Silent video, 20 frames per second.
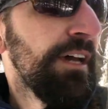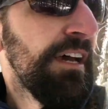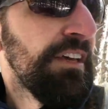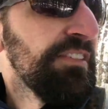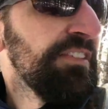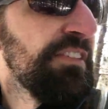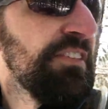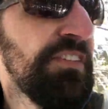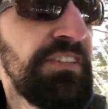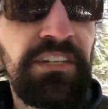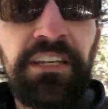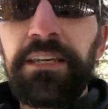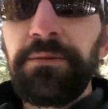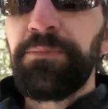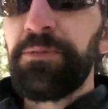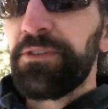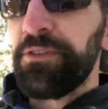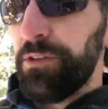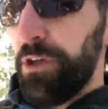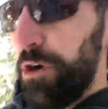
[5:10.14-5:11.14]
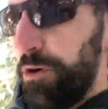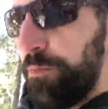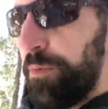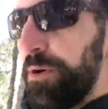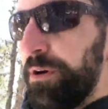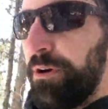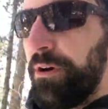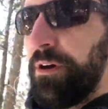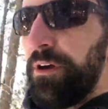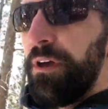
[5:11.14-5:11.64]
a steep slope.
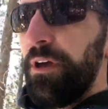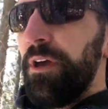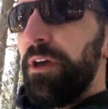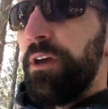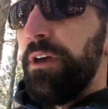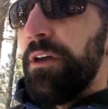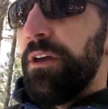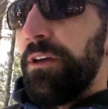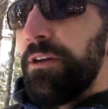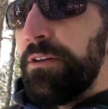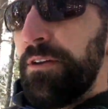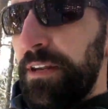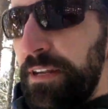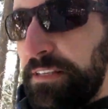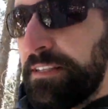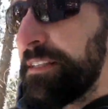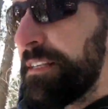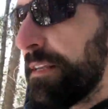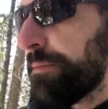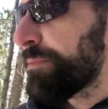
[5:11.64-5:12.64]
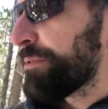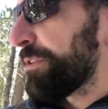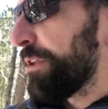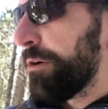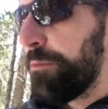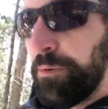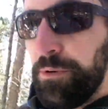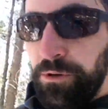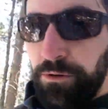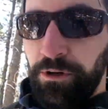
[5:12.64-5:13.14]
You need a steep
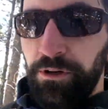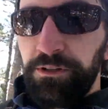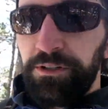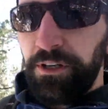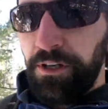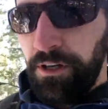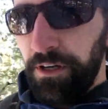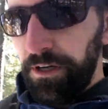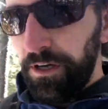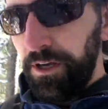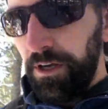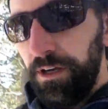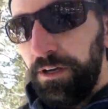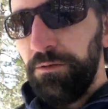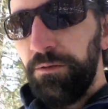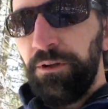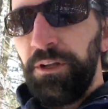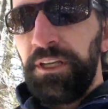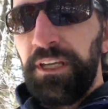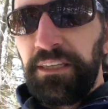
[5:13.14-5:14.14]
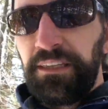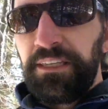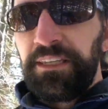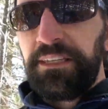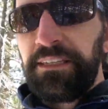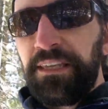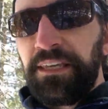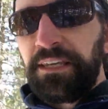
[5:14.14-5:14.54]
slope in order to really get these